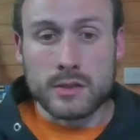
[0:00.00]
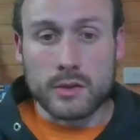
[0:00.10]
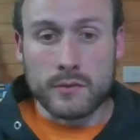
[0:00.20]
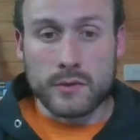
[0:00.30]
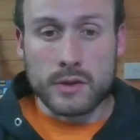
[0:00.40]

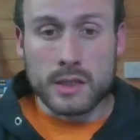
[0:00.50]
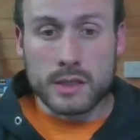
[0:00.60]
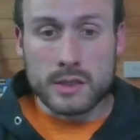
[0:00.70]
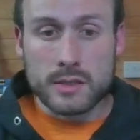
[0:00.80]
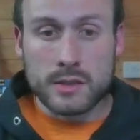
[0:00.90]
So for
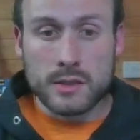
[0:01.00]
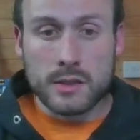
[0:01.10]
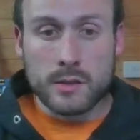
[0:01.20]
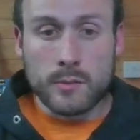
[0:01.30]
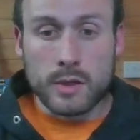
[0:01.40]
this
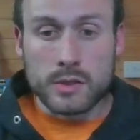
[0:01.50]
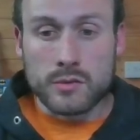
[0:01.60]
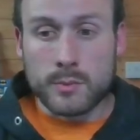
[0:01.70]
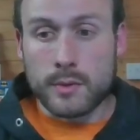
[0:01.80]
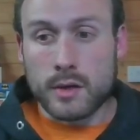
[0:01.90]

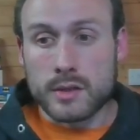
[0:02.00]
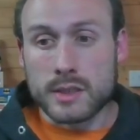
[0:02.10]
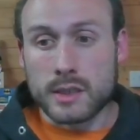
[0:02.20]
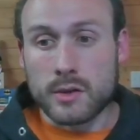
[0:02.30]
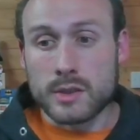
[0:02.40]
Mastery Pass,
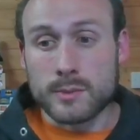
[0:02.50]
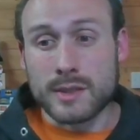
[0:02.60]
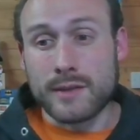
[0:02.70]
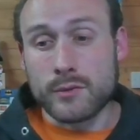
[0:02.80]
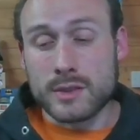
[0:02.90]
it goes up to
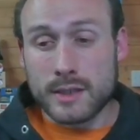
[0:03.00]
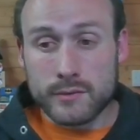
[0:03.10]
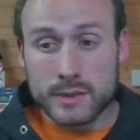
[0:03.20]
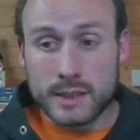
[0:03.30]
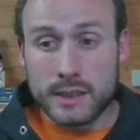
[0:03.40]
level
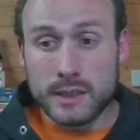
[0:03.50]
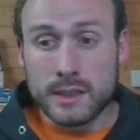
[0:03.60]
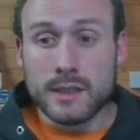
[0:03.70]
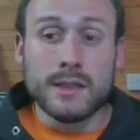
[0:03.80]
70.